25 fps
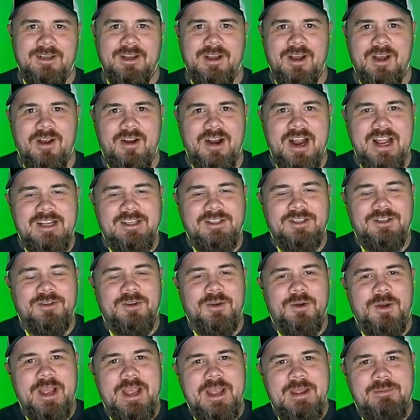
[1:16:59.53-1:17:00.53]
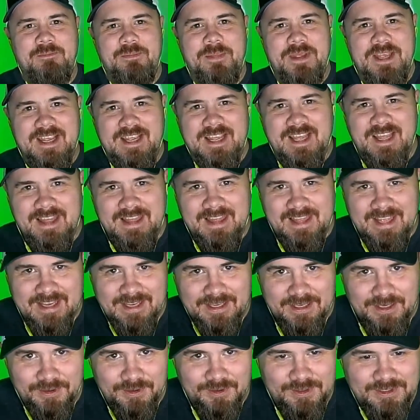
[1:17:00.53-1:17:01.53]
All right. So a big
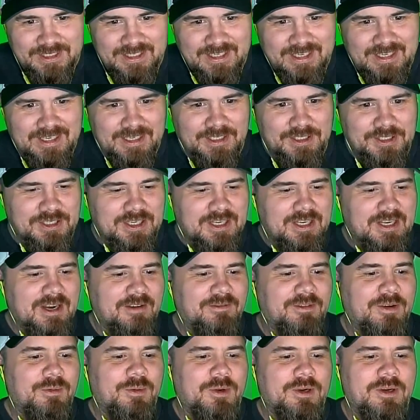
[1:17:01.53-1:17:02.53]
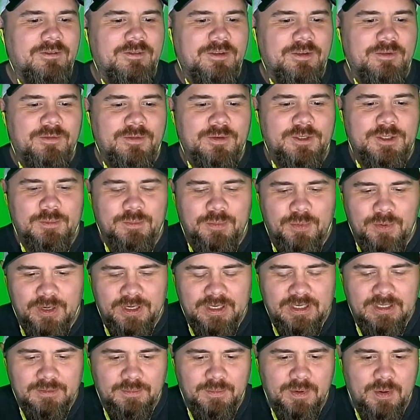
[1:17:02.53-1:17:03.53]
thank you to each and every one of you for
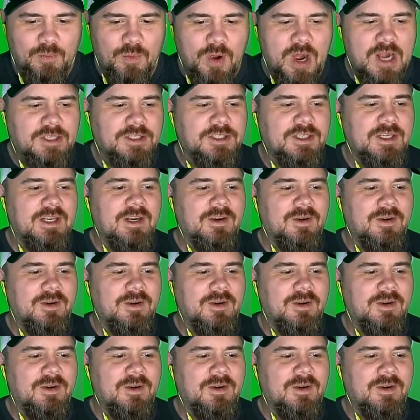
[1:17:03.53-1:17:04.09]
supporting us by watching or